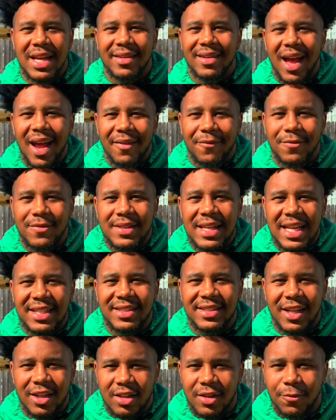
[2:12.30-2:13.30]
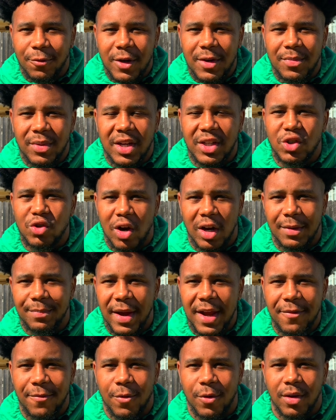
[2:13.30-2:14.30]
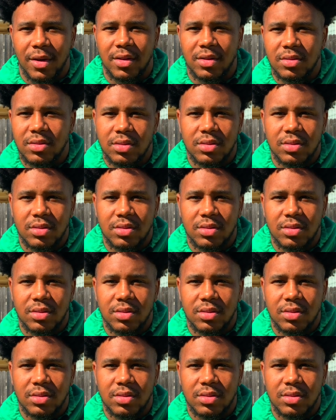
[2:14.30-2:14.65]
not necessarily free because you already paid for it.